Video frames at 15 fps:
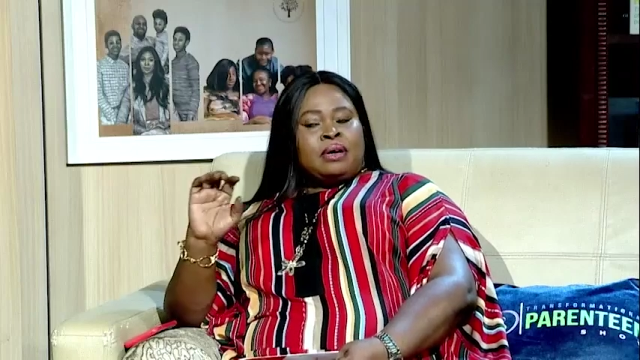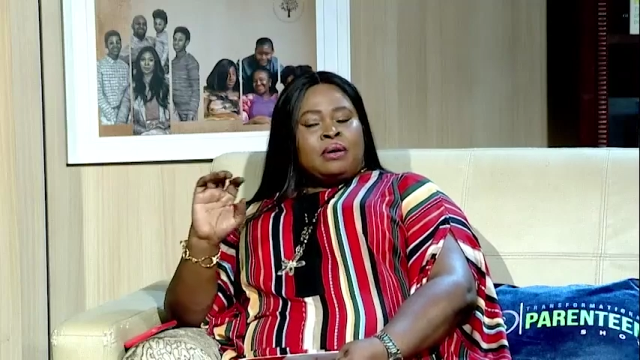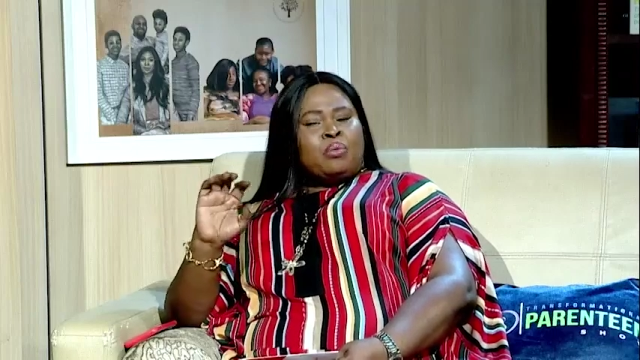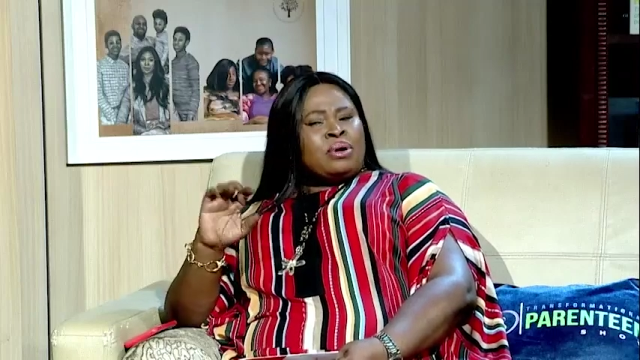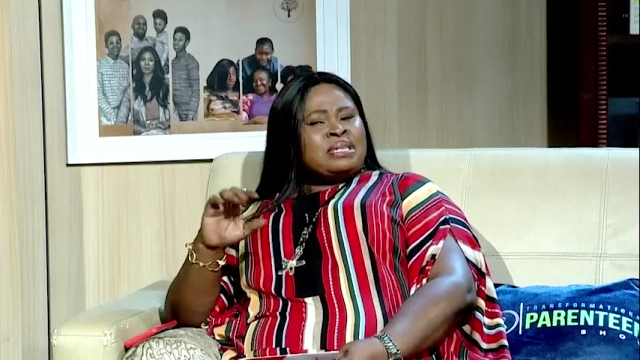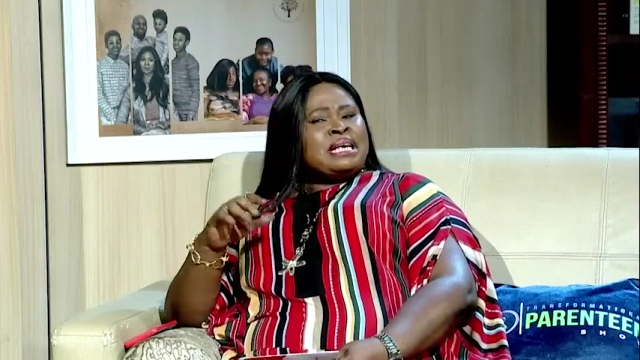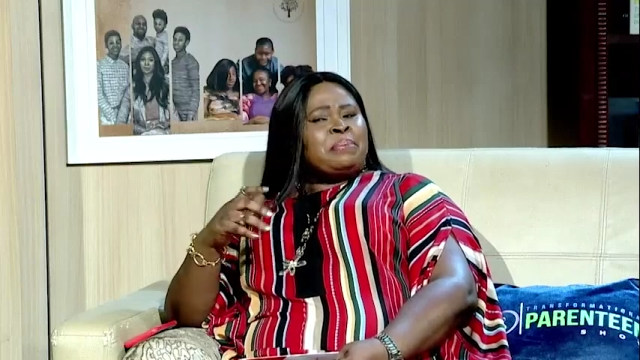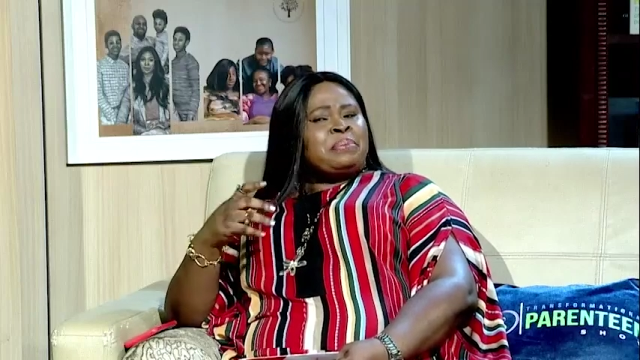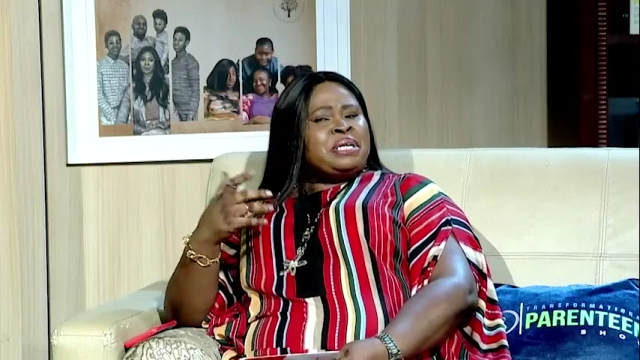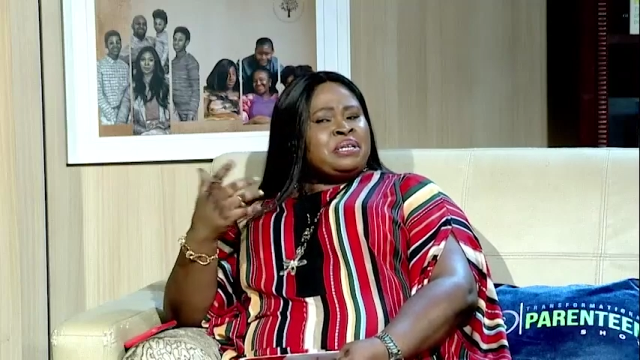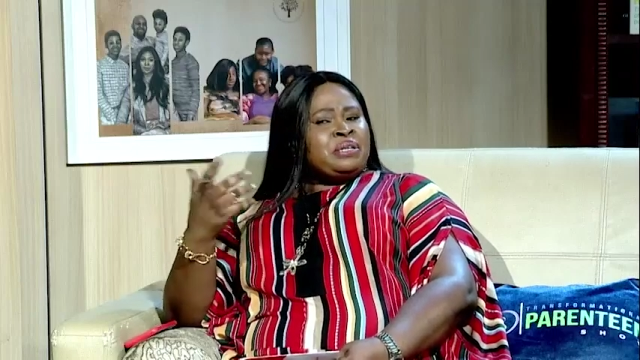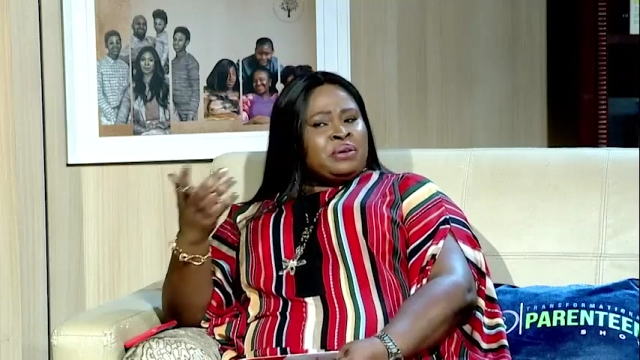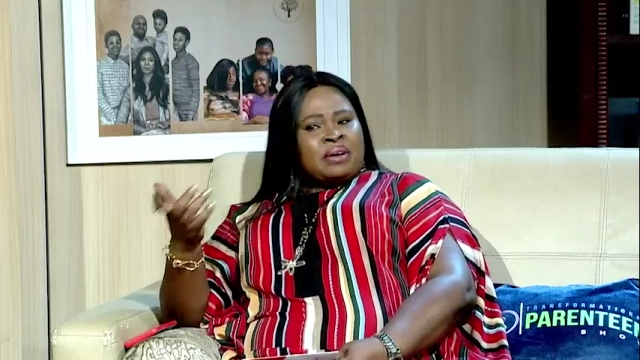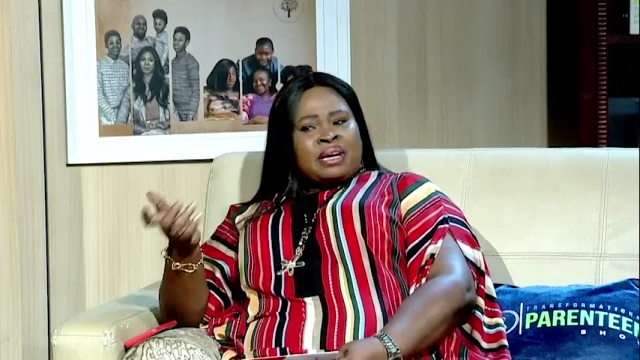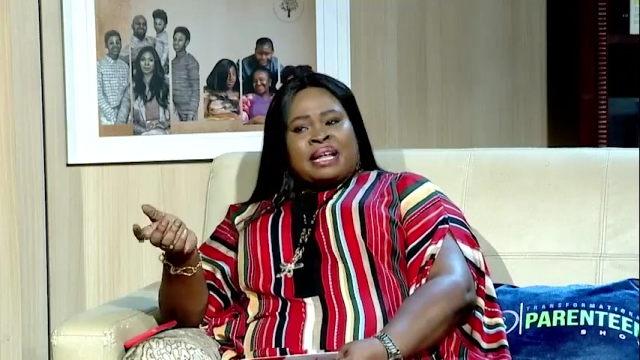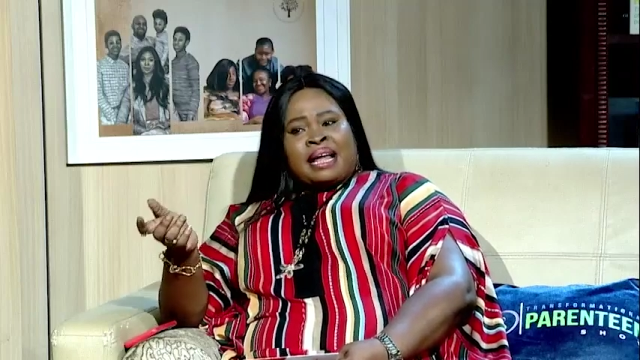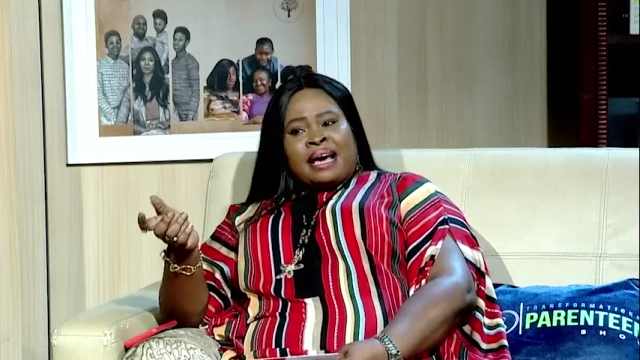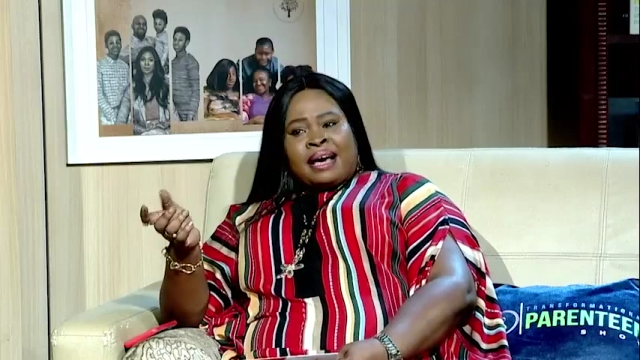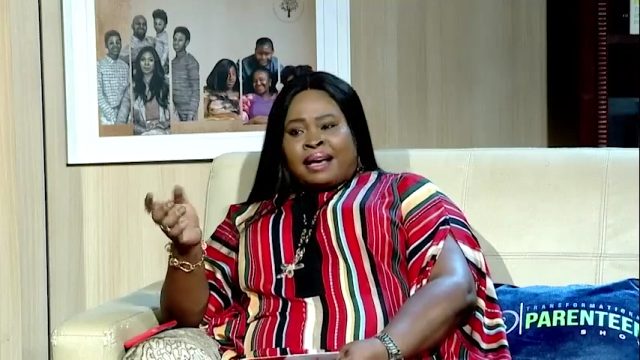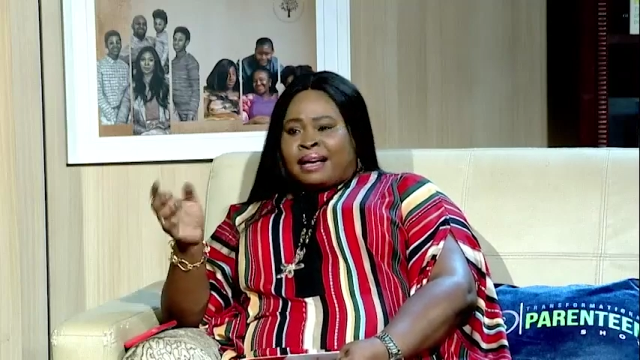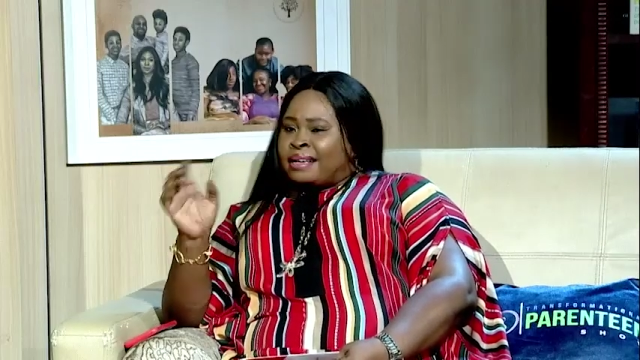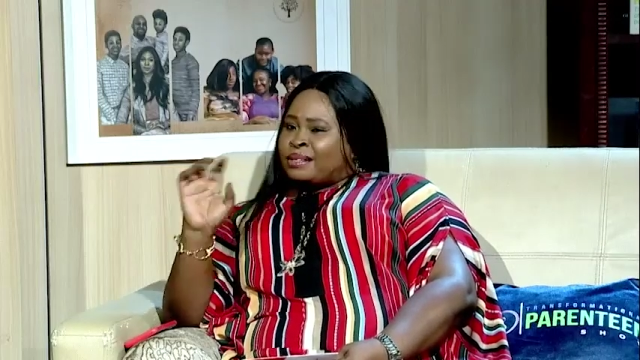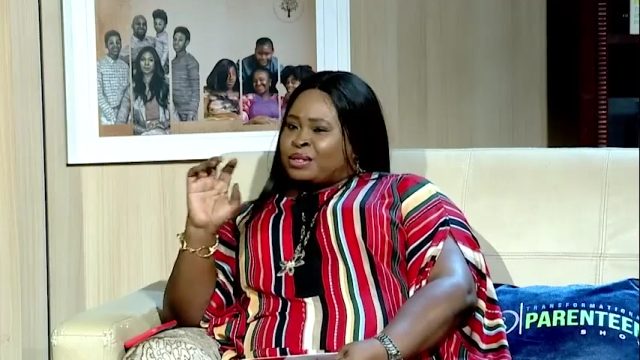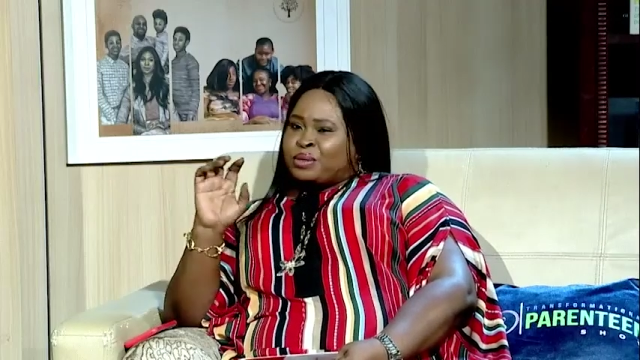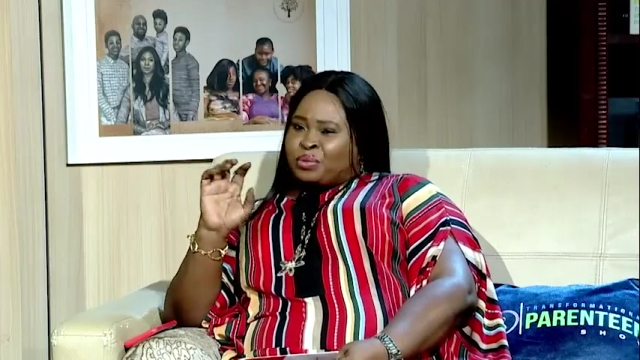What's happening in your class?